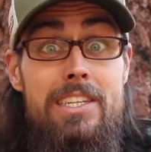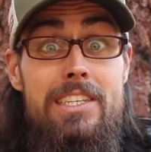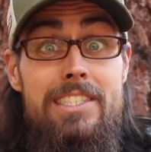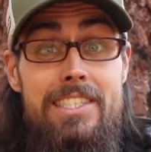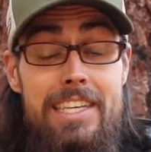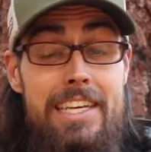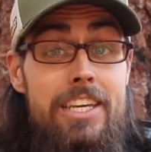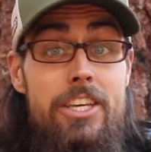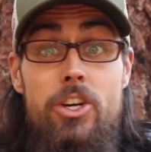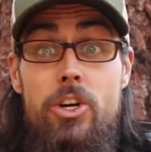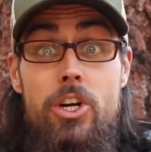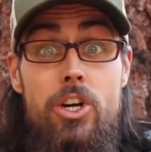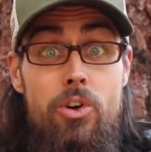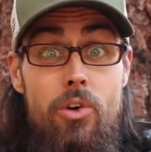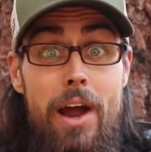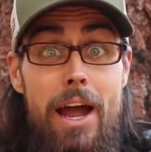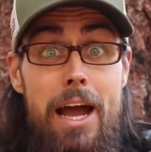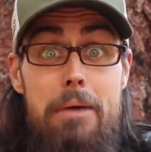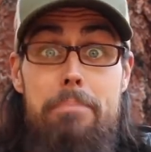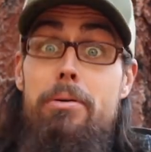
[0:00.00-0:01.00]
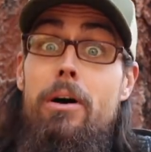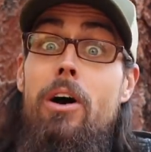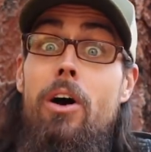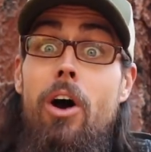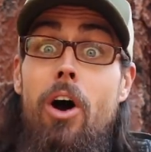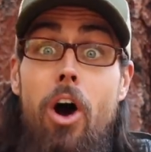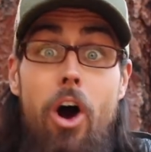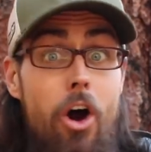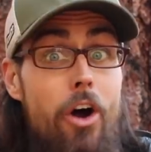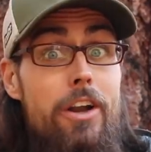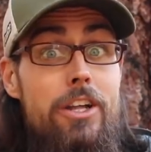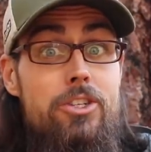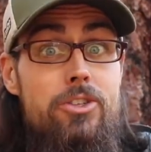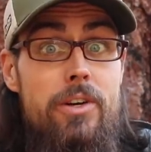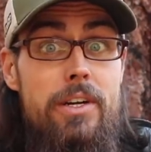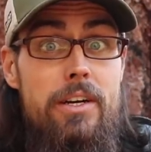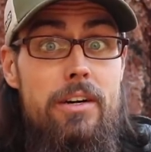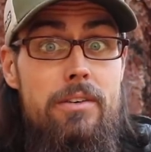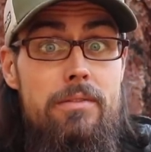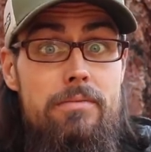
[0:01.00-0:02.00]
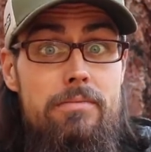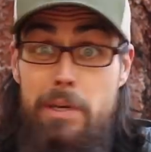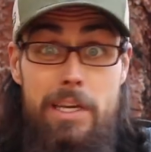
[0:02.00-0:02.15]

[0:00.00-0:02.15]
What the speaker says: to see your crap on a trail,